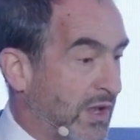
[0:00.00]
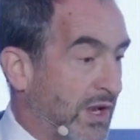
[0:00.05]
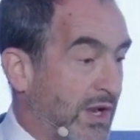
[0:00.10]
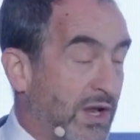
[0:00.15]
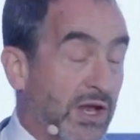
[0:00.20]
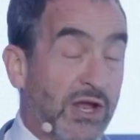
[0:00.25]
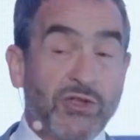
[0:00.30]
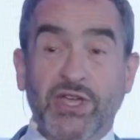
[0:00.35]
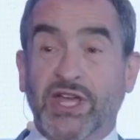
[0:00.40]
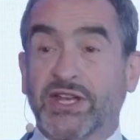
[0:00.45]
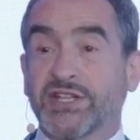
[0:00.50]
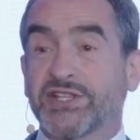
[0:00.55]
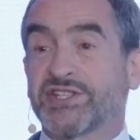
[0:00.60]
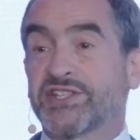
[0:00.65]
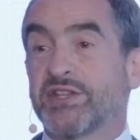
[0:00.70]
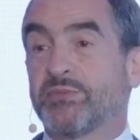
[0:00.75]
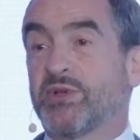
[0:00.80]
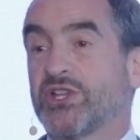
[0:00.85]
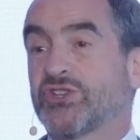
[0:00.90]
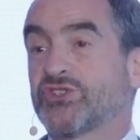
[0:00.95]
Now you get a
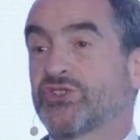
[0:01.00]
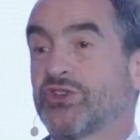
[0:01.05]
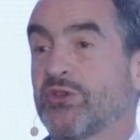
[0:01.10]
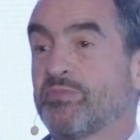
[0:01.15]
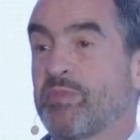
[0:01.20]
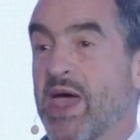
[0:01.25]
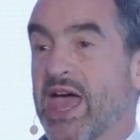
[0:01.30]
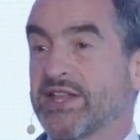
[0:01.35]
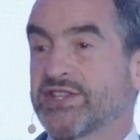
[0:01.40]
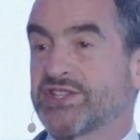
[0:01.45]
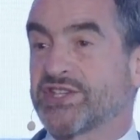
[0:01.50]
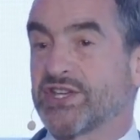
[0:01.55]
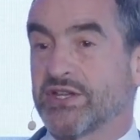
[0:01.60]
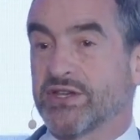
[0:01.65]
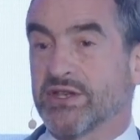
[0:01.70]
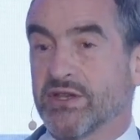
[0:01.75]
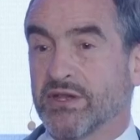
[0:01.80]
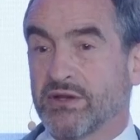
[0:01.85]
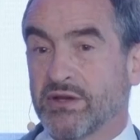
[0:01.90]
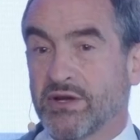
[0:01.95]
similar sort of
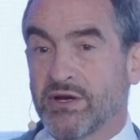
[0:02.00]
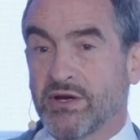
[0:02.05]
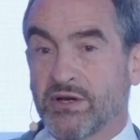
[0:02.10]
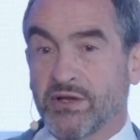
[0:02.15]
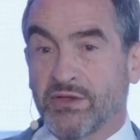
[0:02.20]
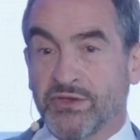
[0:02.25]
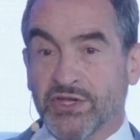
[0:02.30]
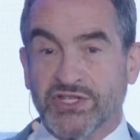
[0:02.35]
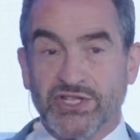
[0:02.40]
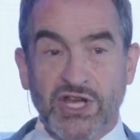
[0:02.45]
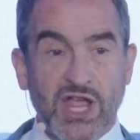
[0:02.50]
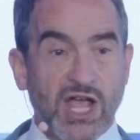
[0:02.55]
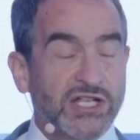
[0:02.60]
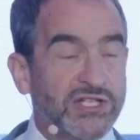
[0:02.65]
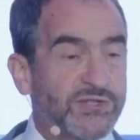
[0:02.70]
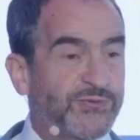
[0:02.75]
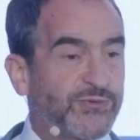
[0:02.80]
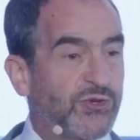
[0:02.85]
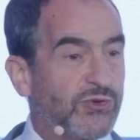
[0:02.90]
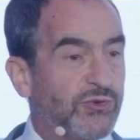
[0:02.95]
pattern. This
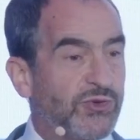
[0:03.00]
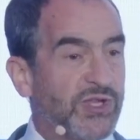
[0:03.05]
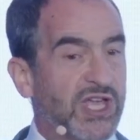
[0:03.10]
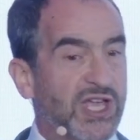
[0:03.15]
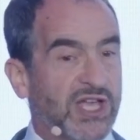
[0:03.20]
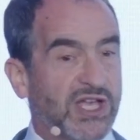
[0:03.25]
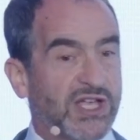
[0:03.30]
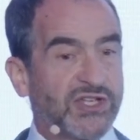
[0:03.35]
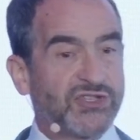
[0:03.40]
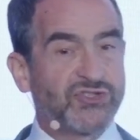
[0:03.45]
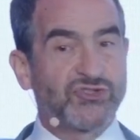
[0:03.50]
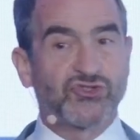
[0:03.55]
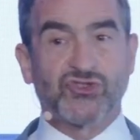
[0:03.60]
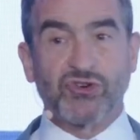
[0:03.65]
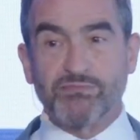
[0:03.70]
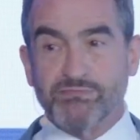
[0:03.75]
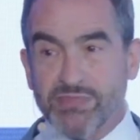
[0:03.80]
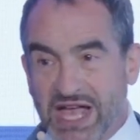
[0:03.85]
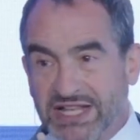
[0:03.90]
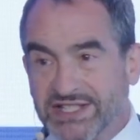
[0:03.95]
last few years,
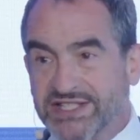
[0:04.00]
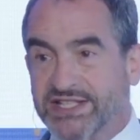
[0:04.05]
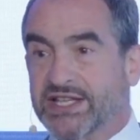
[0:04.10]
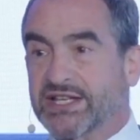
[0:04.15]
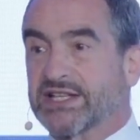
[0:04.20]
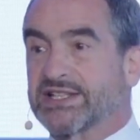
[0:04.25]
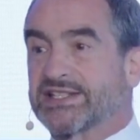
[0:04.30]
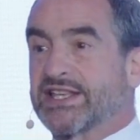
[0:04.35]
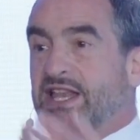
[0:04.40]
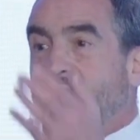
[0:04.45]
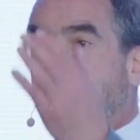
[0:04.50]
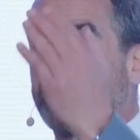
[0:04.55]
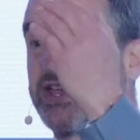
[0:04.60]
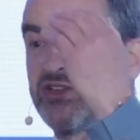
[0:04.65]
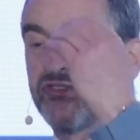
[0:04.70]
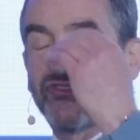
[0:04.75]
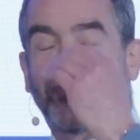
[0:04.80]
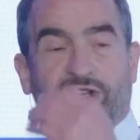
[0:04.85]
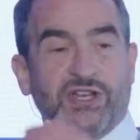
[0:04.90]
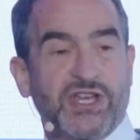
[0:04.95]
dramatic
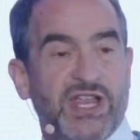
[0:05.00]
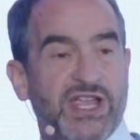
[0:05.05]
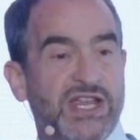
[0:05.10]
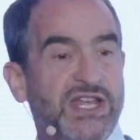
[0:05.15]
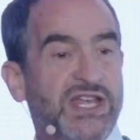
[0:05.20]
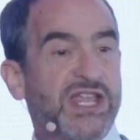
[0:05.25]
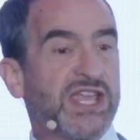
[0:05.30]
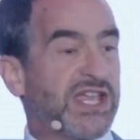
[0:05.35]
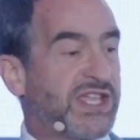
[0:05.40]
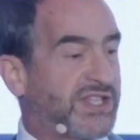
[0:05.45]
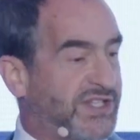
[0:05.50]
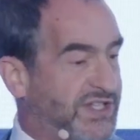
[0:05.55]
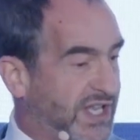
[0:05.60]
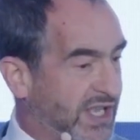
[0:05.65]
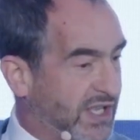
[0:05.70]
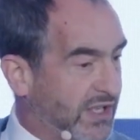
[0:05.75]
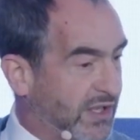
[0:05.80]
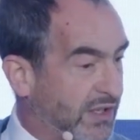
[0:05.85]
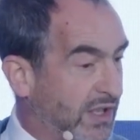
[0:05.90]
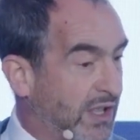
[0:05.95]
acceleration in
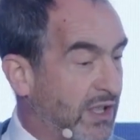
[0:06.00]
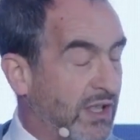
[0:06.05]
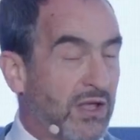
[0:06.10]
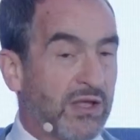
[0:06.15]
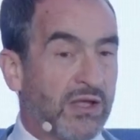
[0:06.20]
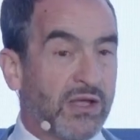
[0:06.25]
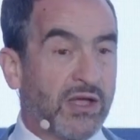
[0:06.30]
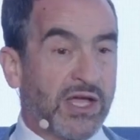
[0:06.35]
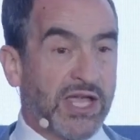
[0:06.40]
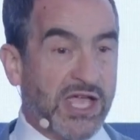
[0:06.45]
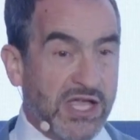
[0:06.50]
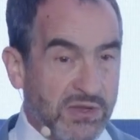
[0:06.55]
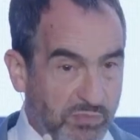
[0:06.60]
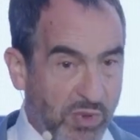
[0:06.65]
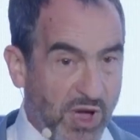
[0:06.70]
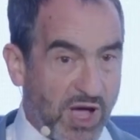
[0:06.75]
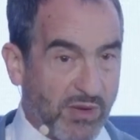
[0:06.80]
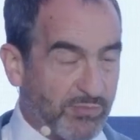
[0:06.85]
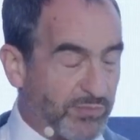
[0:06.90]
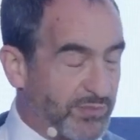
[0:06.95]
heating, heat
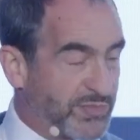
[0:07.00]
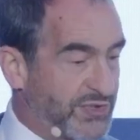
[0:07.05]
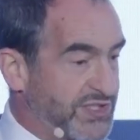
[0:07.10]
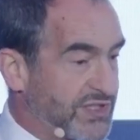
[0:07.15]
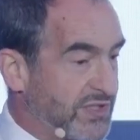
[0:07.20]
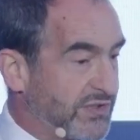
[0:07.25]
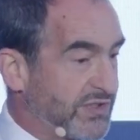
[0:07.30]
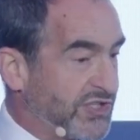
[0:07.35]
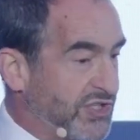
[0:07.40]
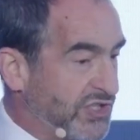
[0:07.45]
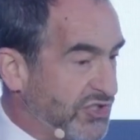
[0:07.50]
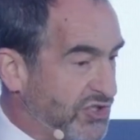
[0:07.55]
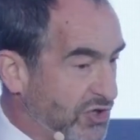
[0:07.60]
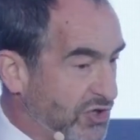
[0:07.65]
pumps. This is